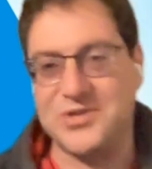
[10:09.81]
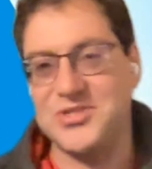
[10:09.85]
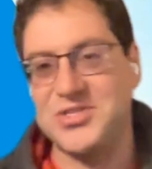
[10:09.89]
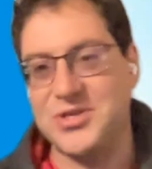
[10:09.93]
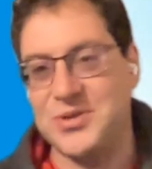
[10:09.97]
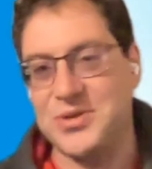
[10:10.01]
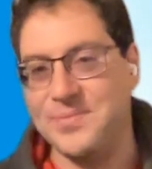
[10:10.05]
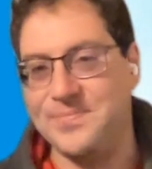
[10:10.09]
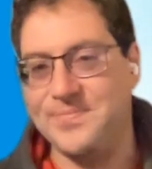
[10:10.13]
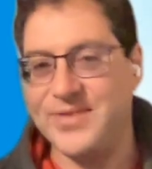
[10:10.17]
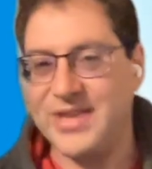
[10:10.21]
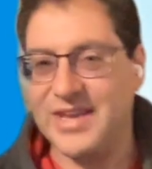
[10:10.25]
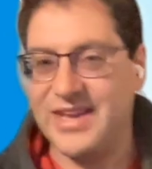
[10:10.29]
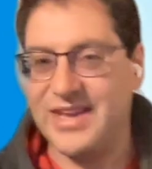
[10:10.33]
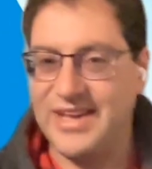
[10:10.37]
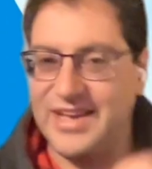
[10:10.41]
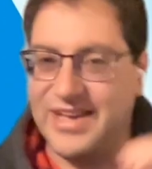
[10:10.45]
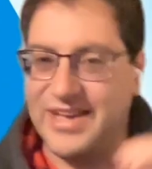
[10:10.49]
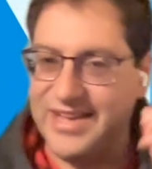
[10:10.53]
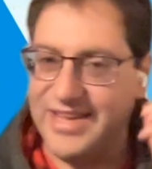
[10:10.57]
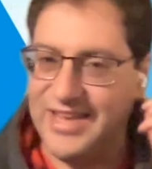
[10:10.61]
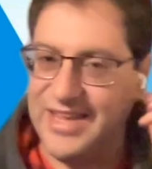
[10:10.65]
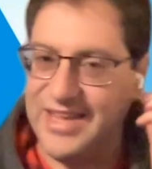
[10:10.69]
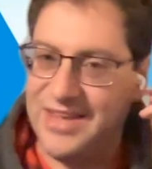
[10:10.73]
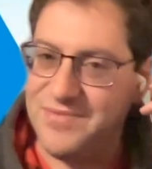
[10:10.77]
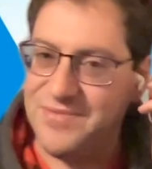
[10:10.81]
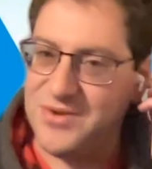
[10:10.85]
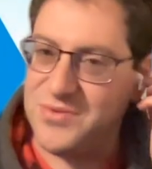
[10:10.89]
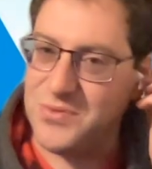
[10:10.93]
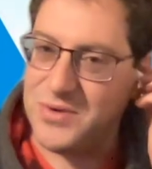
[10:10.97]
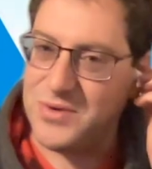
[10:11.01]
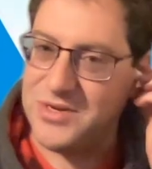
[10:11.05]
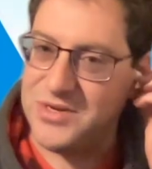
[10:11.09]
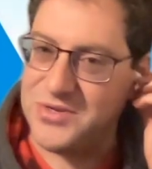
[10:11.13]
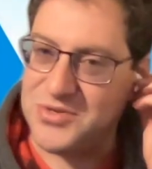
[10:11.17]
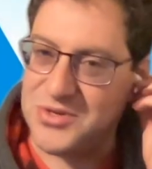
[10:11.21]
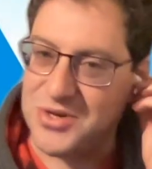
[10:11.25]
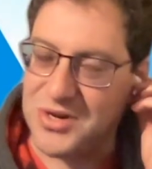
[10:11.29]
So even
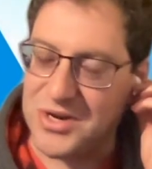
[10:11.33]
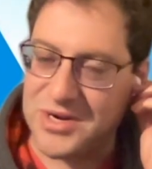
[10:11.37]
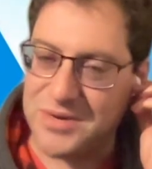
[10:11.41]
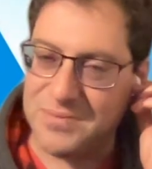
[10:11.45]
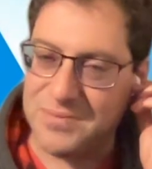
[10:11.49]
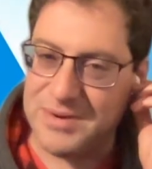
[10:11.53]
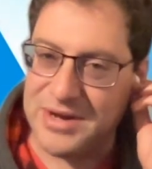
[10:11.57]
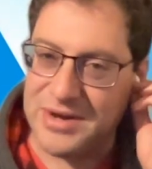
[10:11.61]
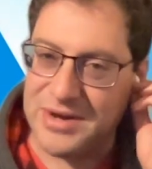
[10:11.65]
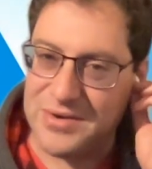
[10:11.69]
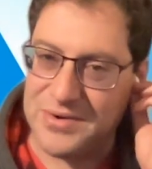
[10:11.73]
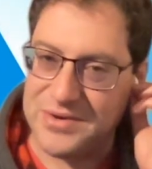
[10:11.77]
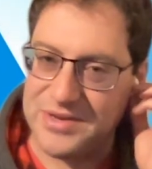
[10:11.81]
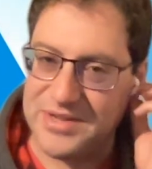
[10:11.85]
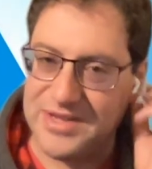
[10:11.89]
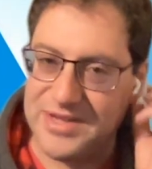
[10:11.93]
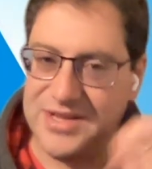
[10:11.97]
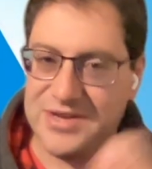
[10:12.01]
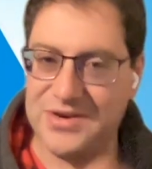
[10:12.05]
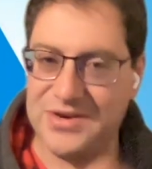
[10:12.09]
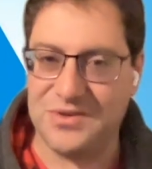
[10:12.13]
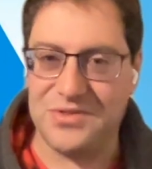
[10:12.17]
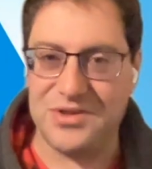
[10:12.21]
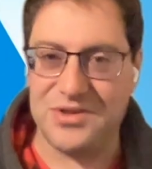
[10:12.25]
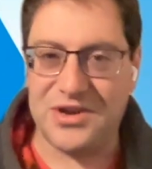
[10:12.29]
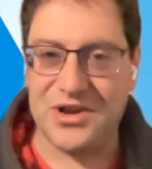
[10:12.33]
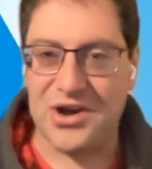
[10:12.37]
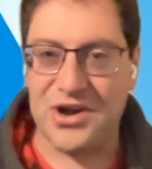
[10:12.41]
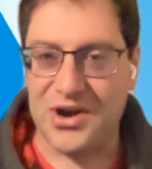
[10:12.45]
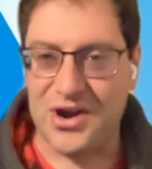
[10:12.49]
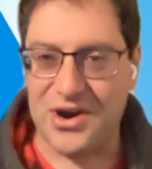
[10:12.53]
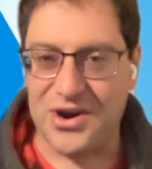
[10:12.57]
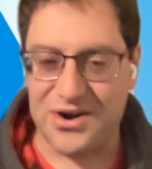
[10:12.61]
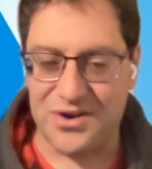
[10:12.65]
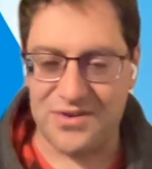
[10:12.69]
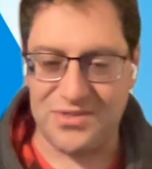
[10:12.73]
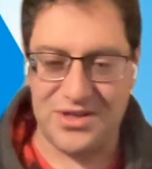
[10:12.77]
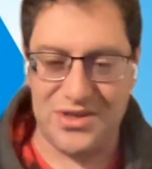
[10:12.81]
when you talk about, you know, the
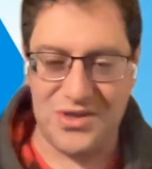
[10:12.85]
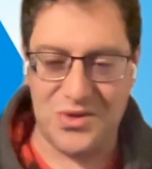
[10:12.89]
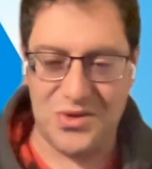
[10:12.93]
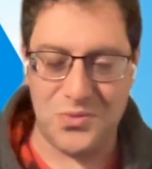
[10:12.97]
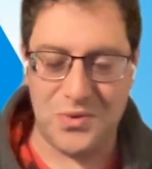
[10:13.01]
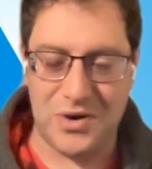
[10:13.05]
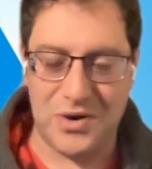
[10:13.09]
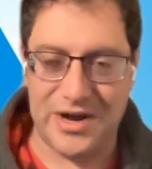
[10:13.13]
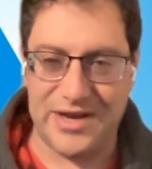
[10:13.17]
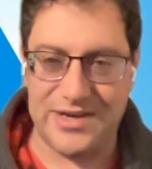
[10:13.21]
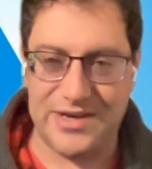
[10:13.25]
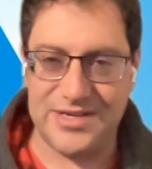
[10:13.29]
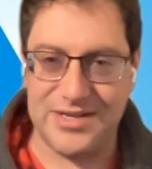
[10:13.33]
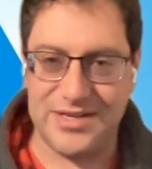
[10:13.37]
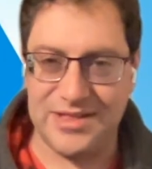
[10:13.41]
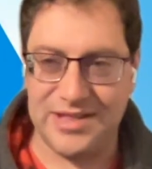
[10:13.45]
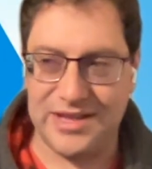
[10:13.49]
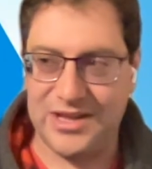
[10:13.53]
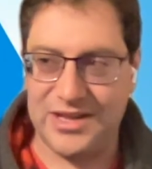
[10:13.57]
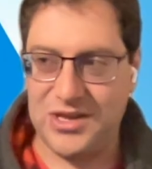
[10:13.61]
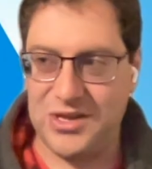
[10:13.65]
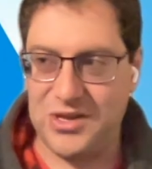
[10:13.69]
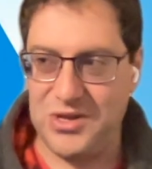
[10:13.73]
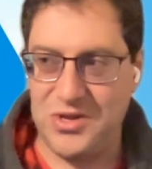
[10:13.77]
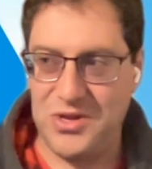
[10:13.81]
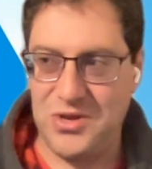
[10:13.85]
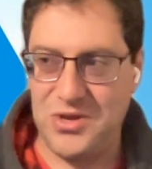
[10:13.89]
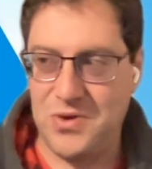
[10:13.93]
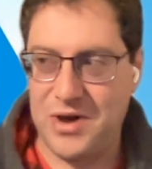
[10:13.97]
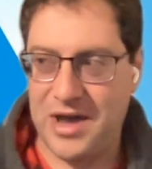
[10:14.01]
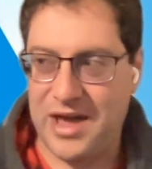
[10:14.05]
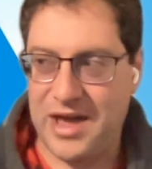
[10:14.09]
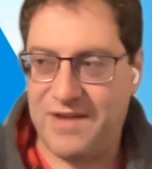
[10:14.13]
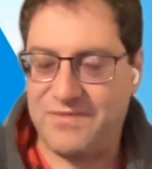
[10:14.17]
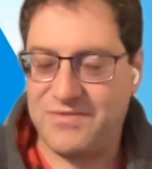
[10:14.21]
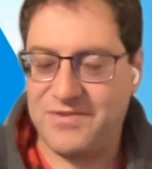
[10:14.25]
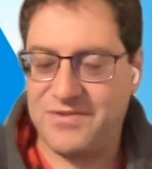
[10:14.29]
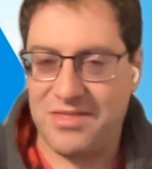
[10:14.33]
car that you want, like you
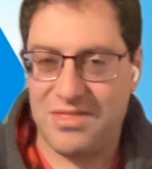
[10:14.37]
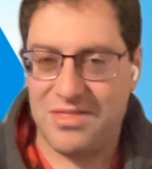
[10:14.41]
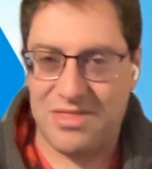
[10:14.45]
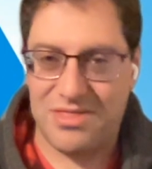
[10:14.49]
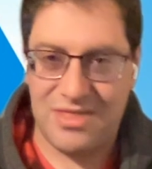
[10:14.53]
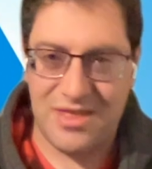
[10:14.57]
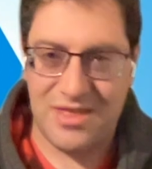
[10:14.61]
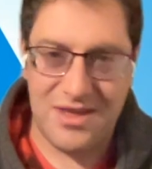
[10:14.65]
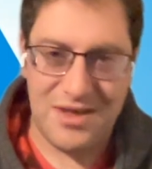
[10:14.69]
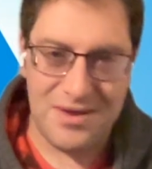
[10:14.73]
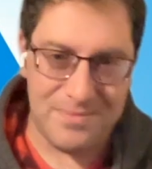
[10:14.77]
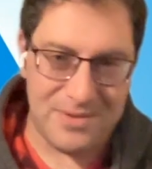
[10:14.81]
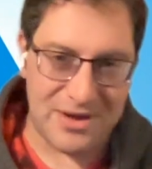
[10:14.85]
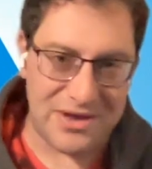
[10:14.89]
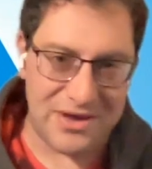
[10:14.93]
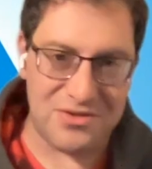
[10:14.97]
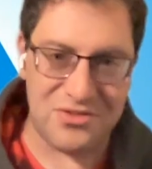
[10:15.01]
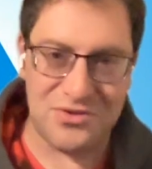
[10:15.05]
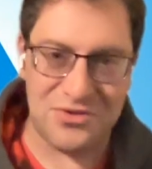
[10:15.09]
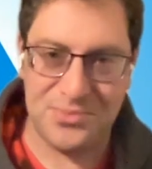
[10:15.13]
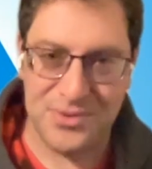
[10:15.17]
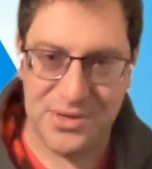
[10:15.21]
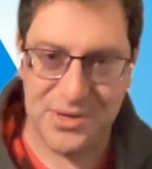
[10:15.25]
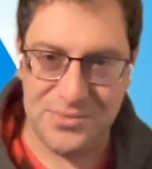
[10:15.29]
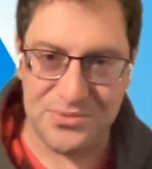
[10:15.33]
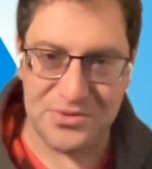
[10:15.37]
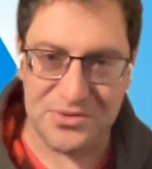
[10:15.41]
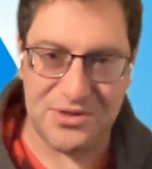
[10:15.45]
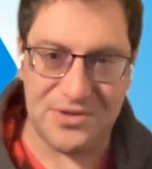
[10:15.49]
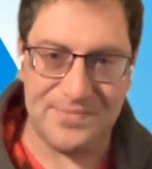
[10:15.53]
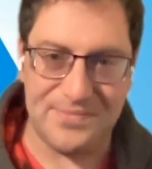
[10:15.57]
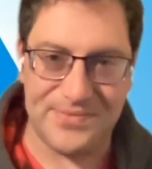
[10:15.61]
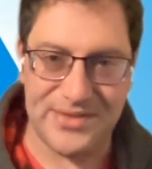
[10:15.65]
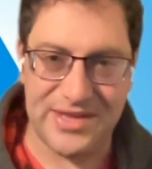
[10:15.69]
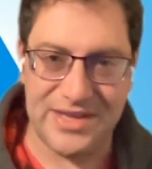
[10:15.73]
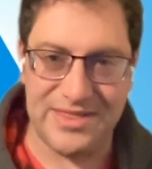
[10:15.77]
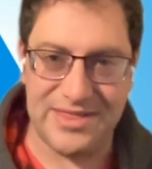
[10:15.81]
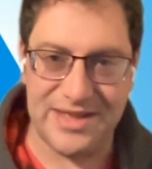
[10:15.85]
have to think about other people
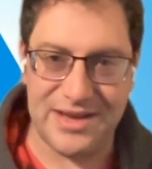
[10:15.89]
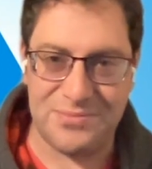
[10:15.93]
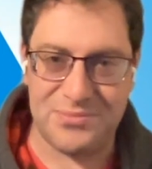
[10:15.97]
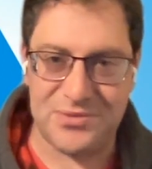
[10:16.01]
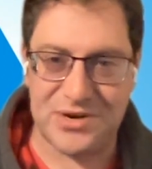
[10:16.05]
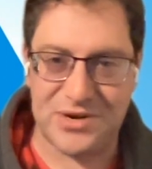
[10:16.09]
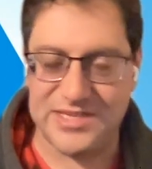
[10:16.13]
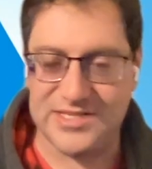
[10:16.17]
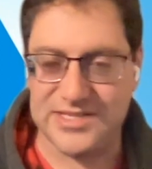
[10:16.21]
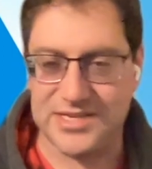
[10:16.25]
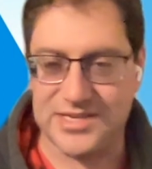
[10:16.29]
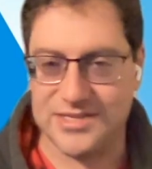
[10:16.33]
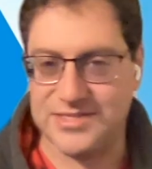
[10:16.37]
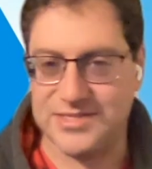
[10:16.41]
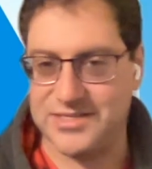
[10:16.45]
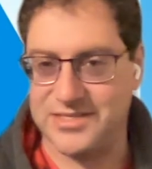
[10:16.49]
in that process.